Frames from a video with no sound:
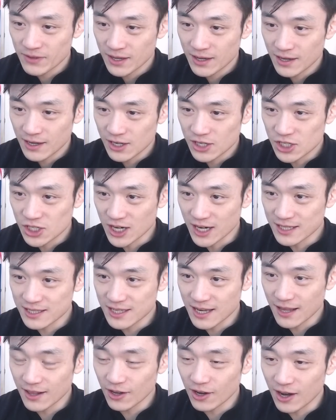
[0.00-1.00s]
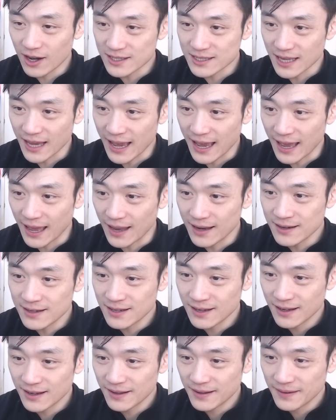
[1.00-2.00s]
He shakes the other guy's hand
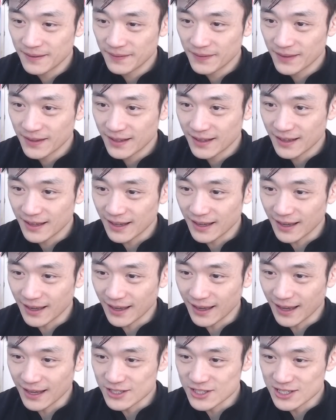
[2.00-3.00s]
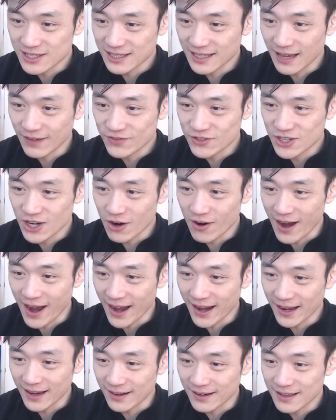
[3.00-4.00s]
and just left Joe
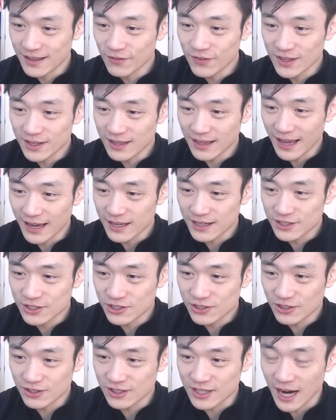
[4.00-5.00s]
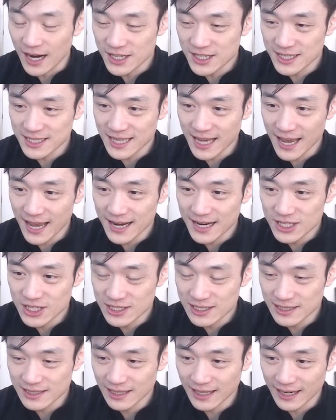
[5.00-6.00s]
hanging. He even, touched his hand and
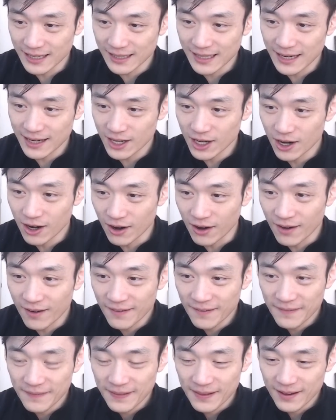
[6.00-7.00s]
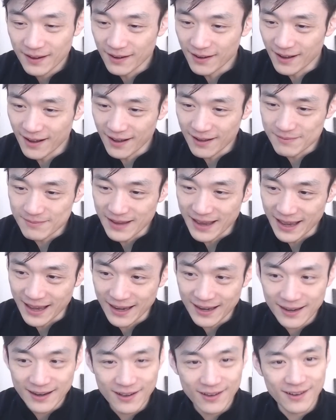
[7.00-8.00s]
just, let it go. Oh,
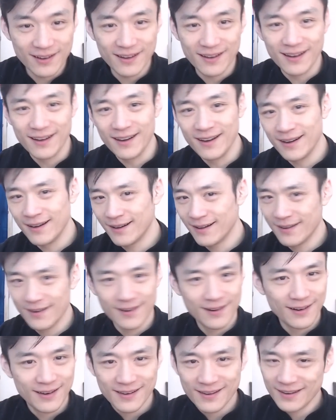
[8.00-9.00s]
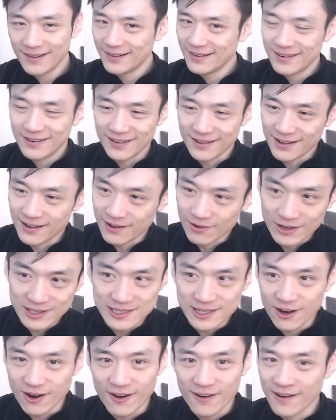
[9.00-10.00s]
man. Oh, what's
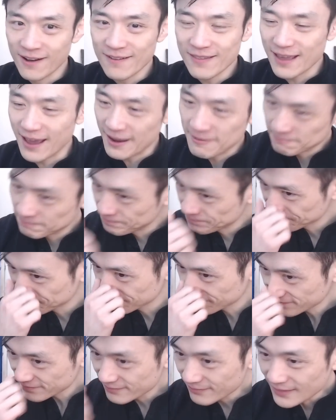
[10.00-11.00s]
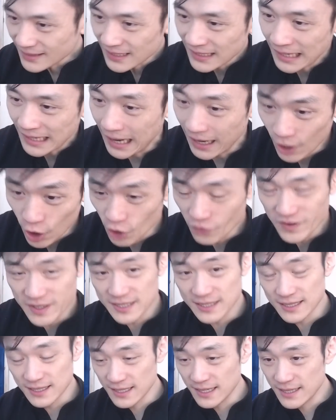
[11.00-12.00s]
going on there?
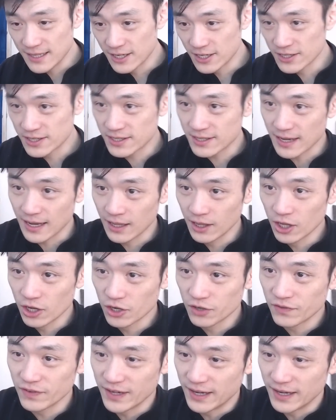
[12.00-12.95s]
Obviously, there's a lot of,